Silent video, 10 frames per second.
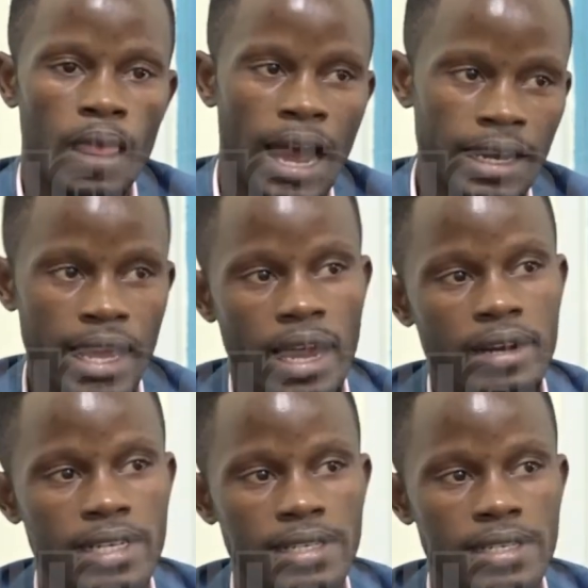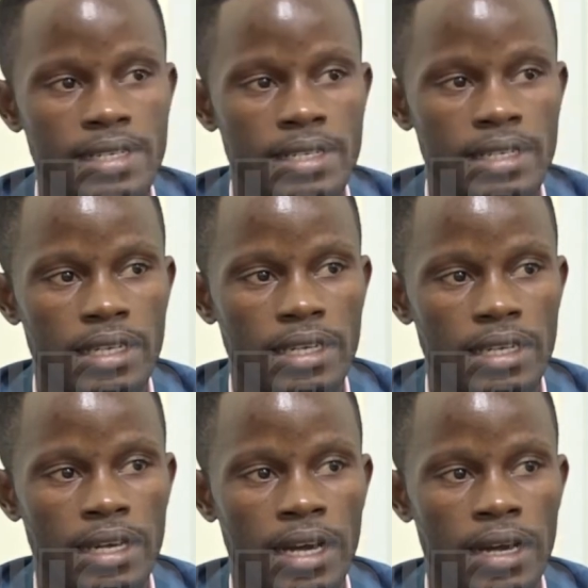adherence,
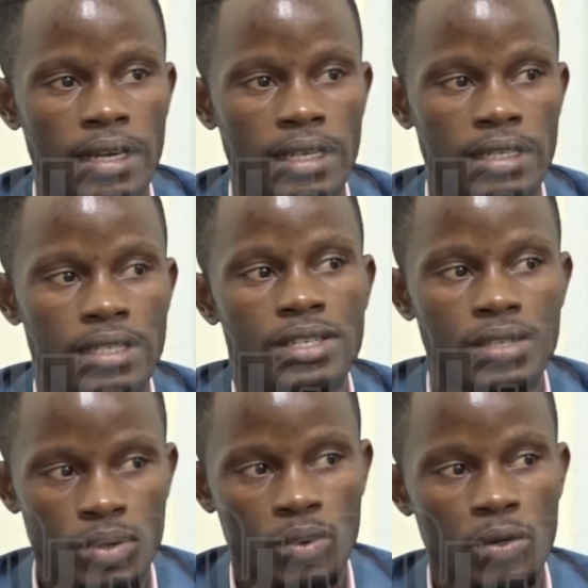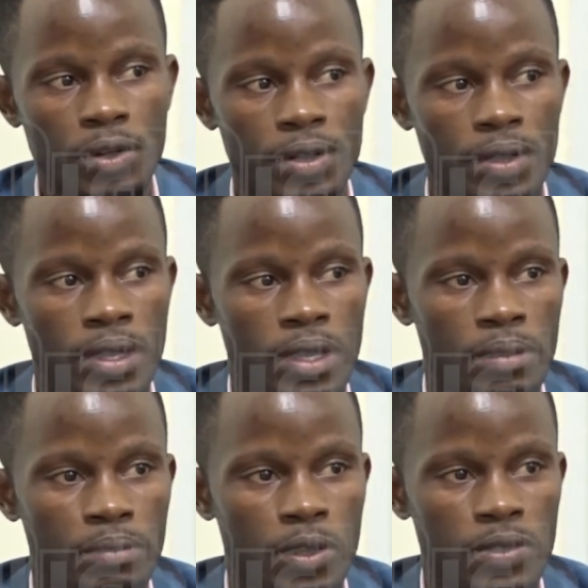uh, it's good
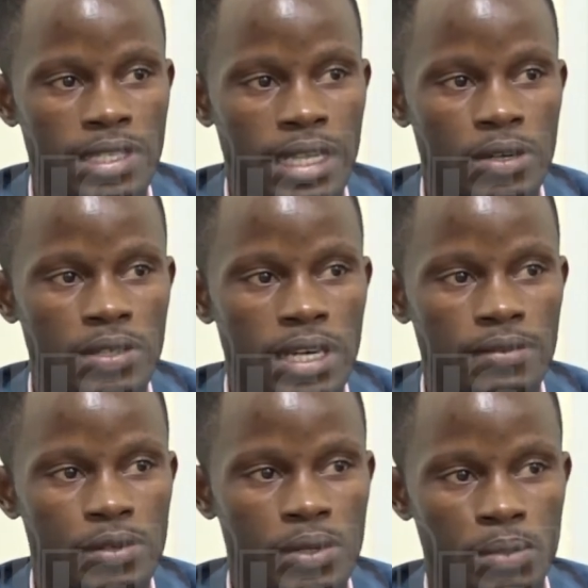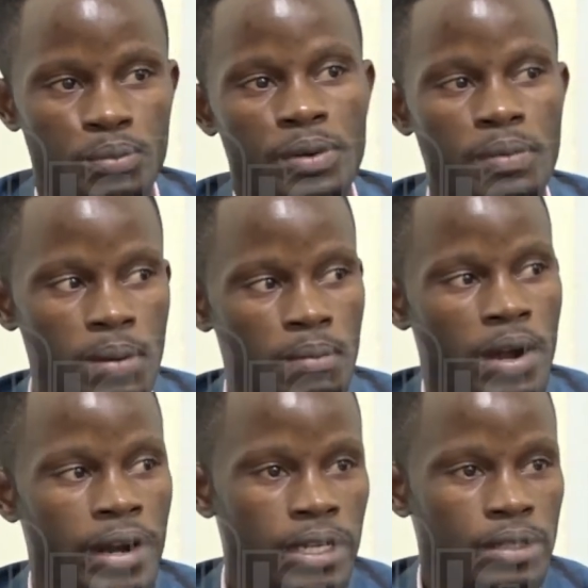because they don't have to keep
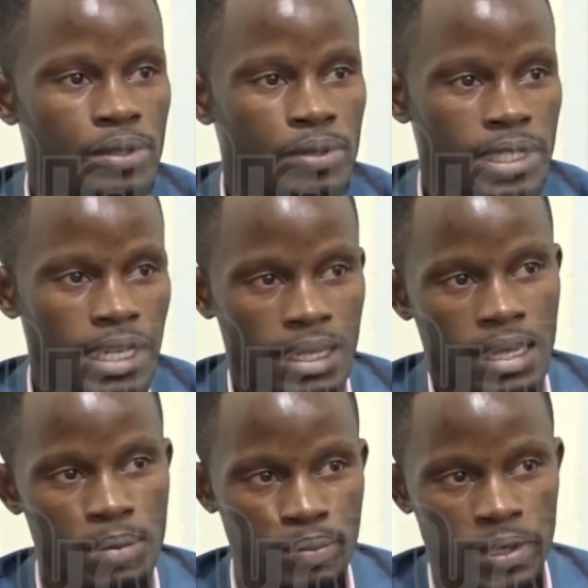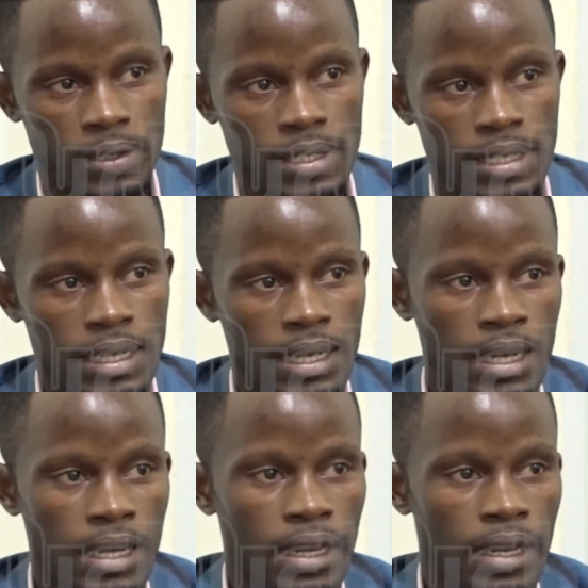remembering to take their pills.
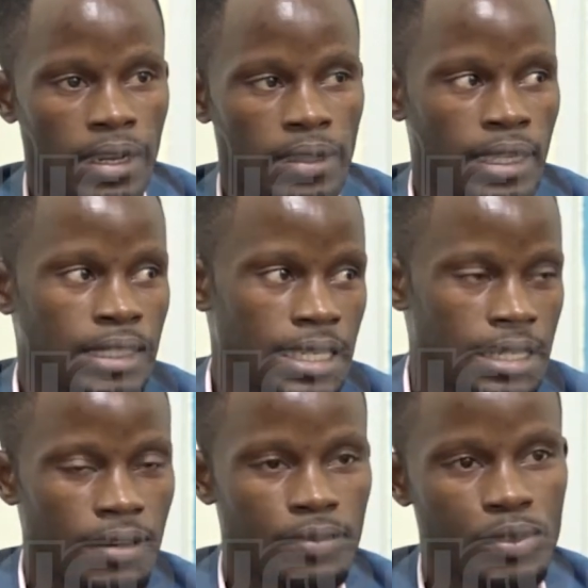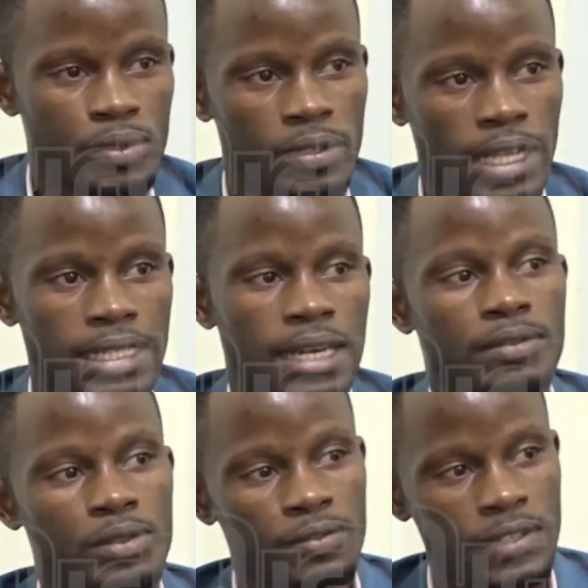Uh, they just have to know that I
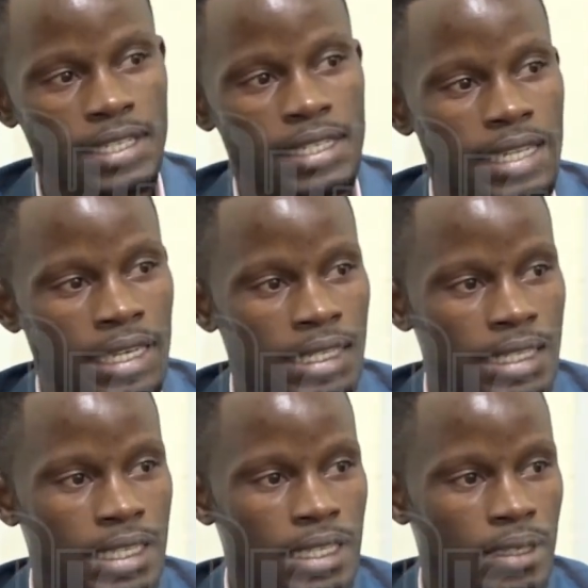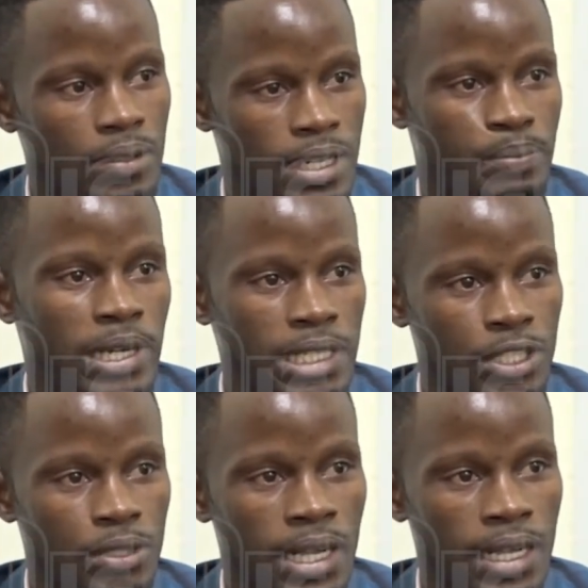have to visit the clinic on a
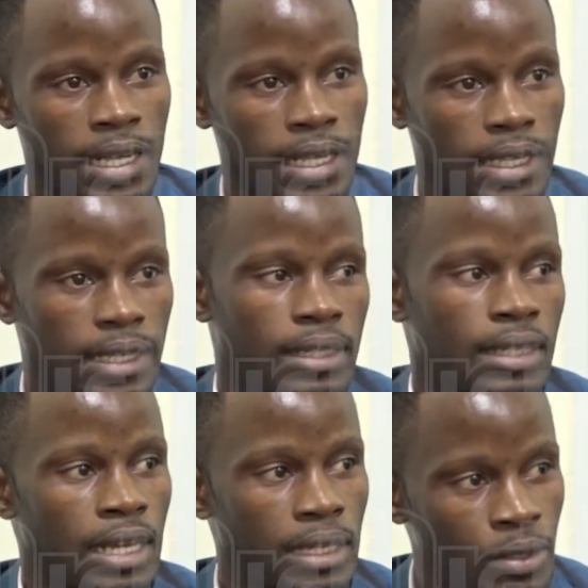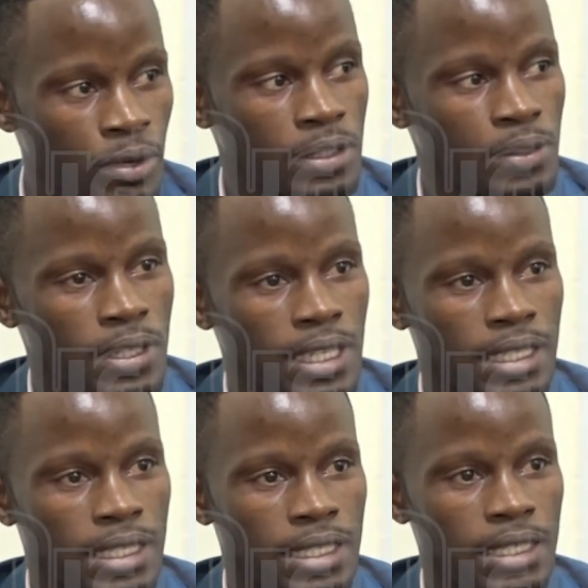particular day. They go through the
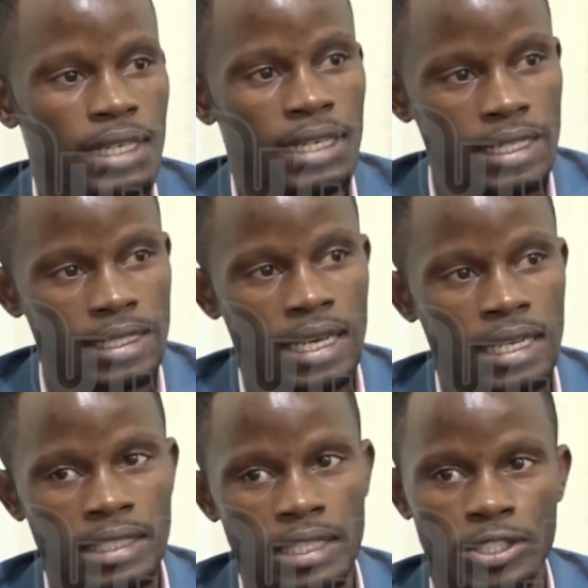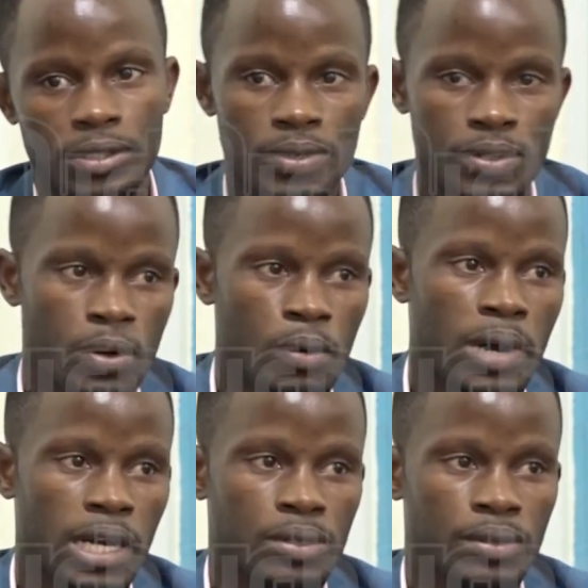clinic, they get their injections, go
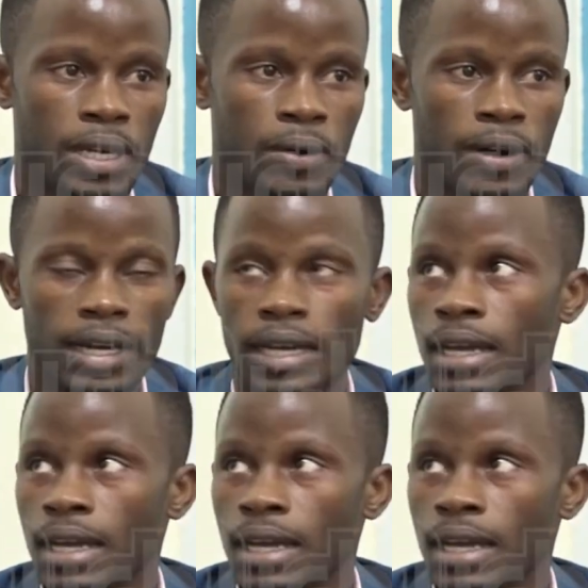back to their work.